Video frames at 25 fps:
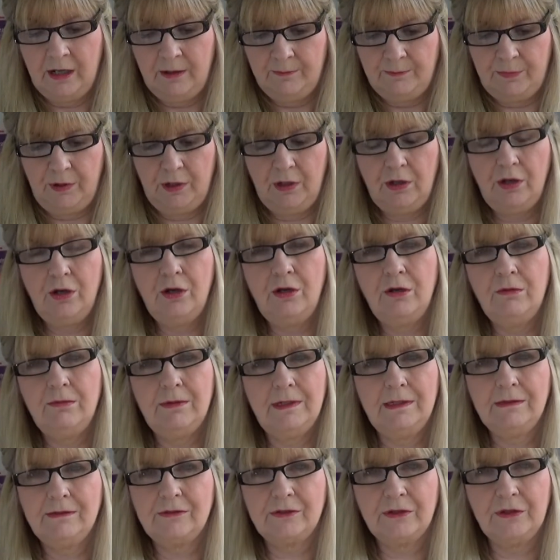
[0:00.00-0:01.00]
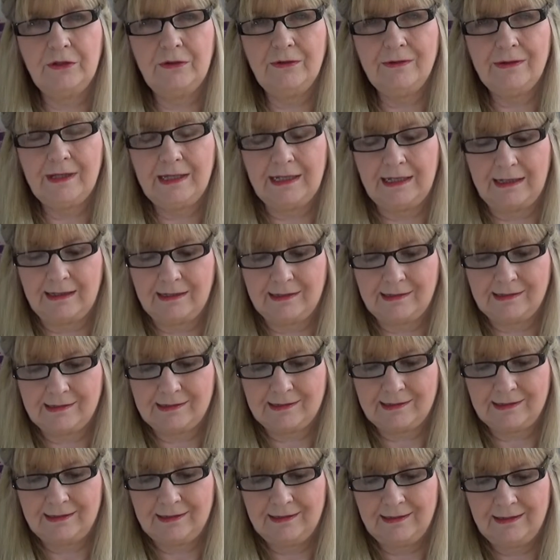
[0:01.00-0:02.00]
"But who will do this?"
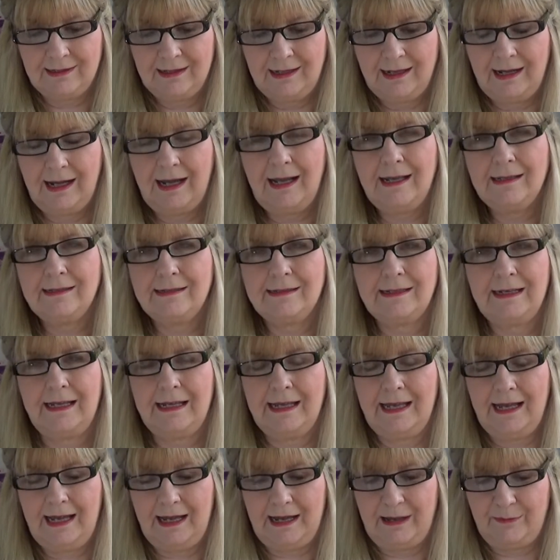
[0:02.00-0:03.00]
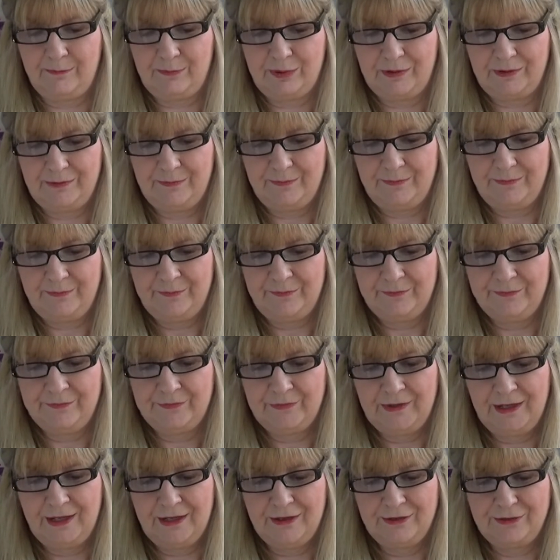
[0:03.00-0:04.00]
asked Ahab.
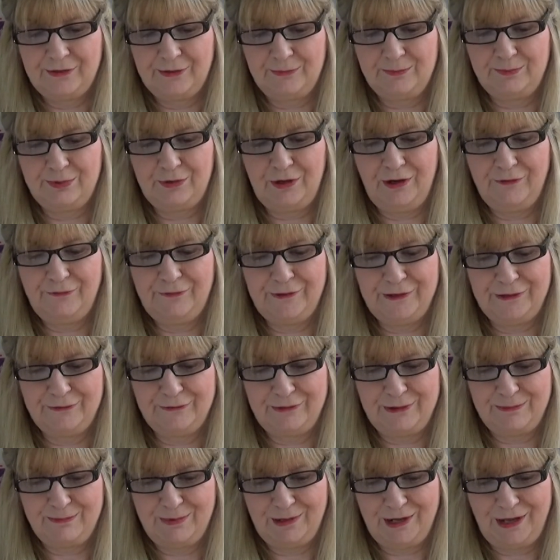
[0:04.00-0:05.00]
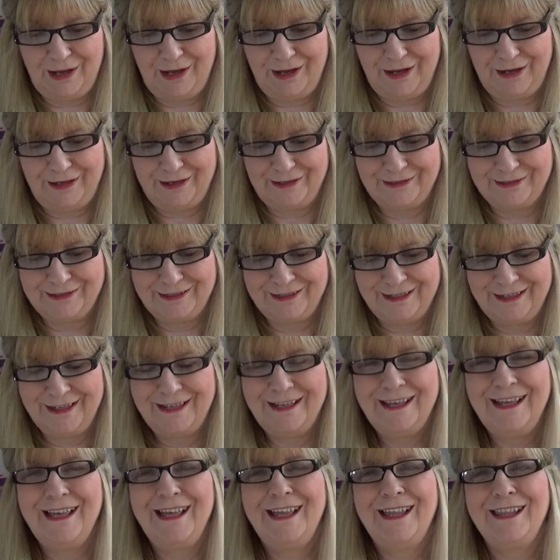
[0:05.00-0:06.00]
The prophet replied,
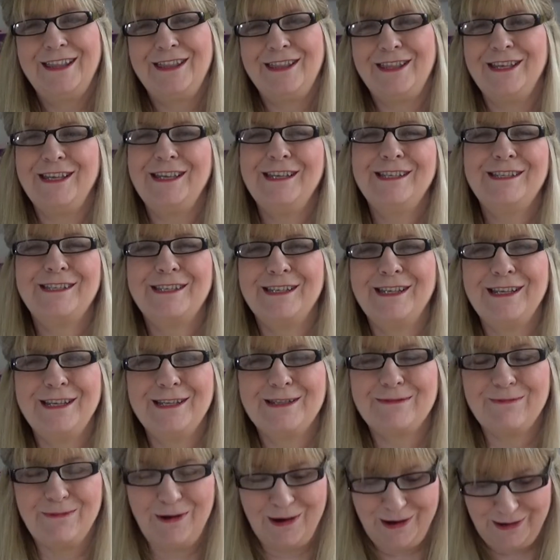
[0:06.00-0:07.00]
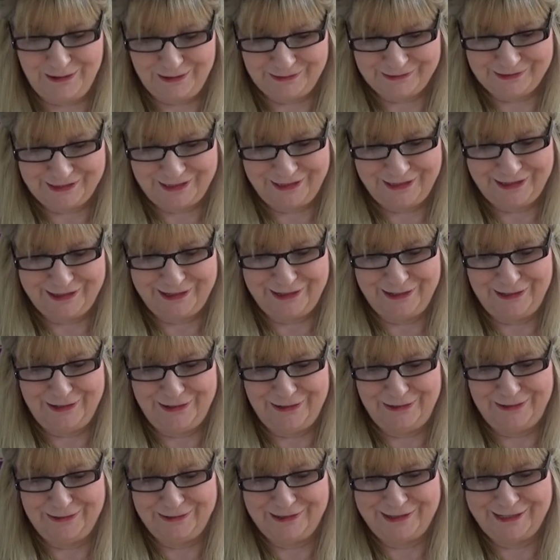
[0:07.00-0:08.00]
"This is what the
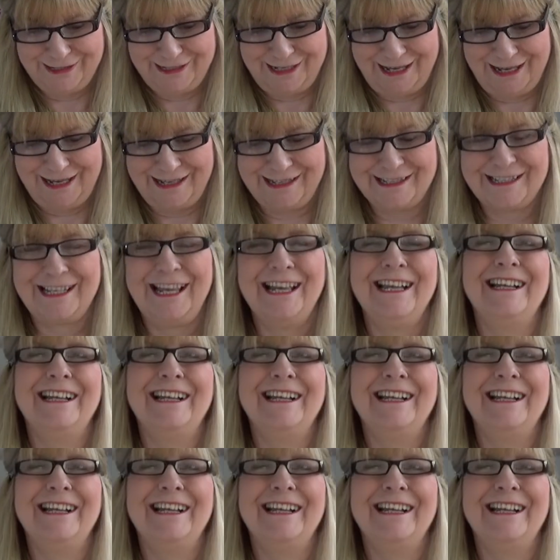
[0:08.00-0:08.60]
Lord says."